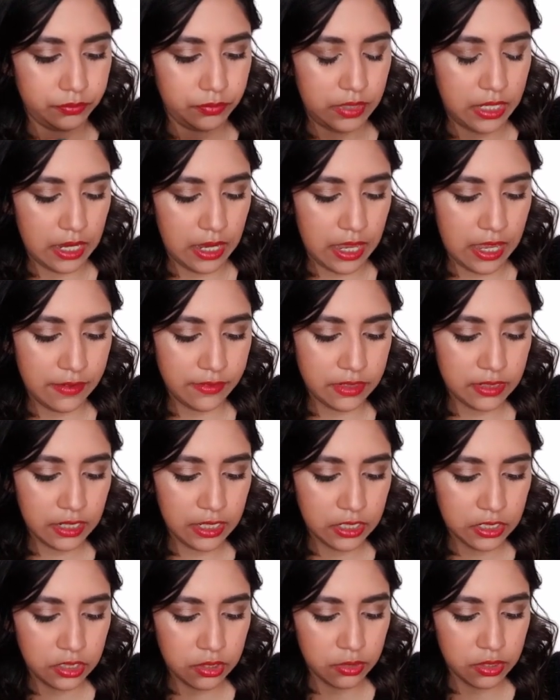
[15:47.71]
Yeah, I have to
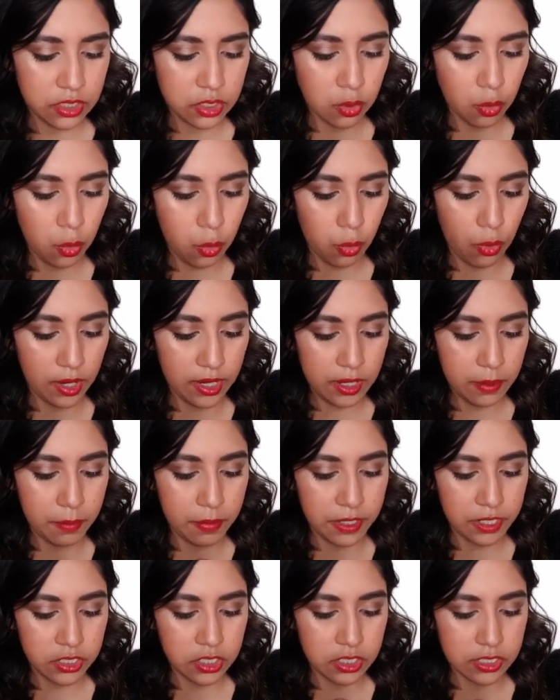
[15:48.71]
like do this quite a
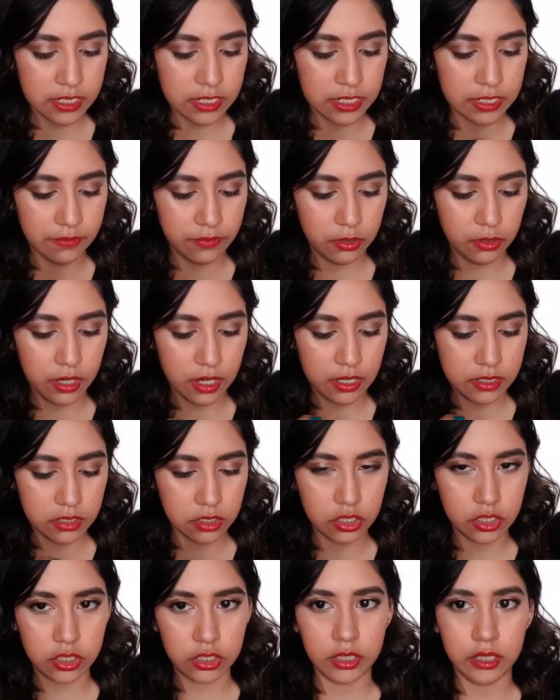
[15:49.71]
bit just to give you guys a
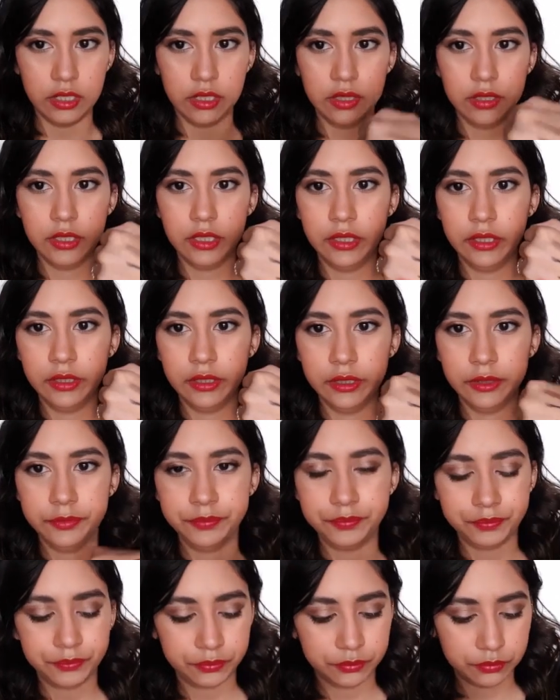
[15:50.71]
good
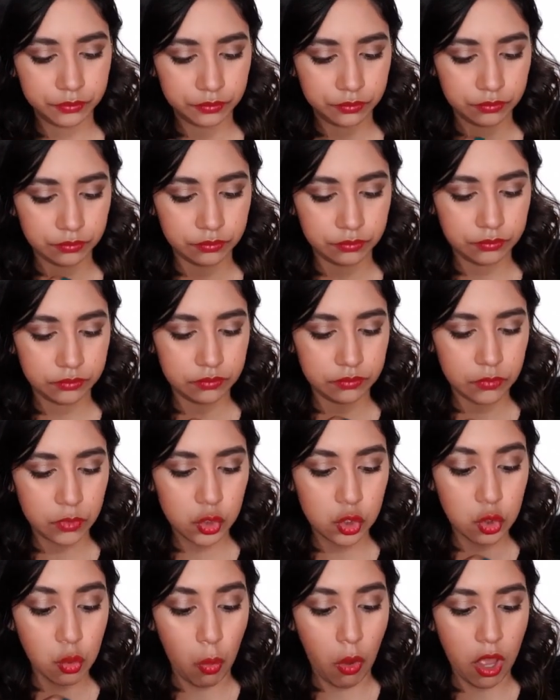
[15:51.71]

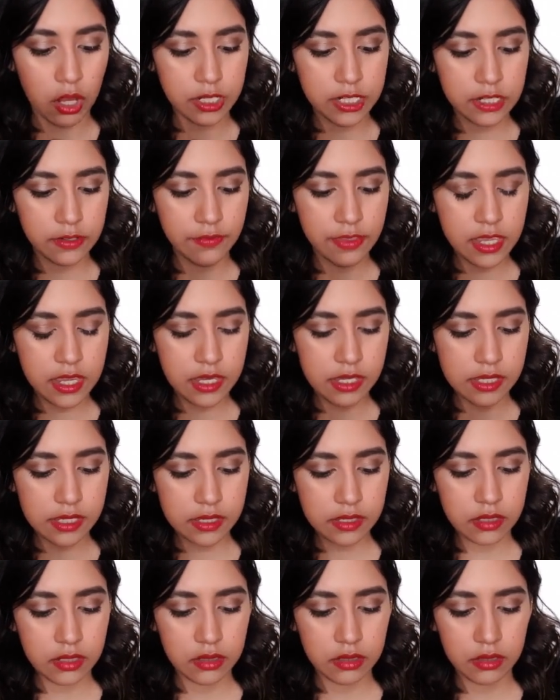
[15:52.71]
swatch of
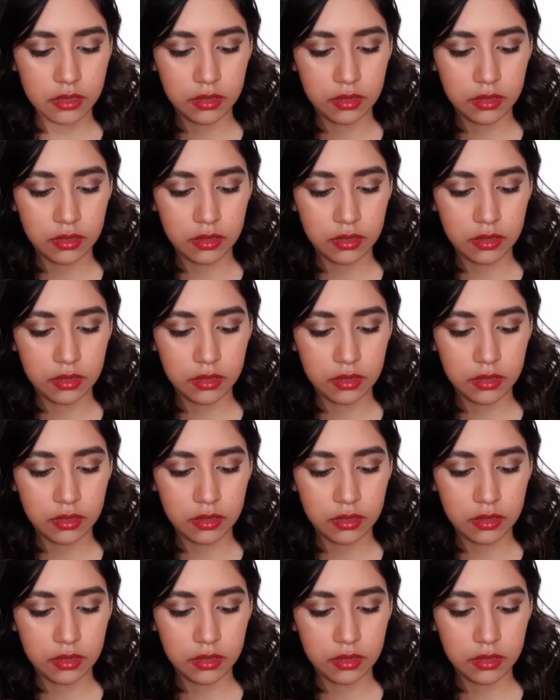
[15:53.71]
this.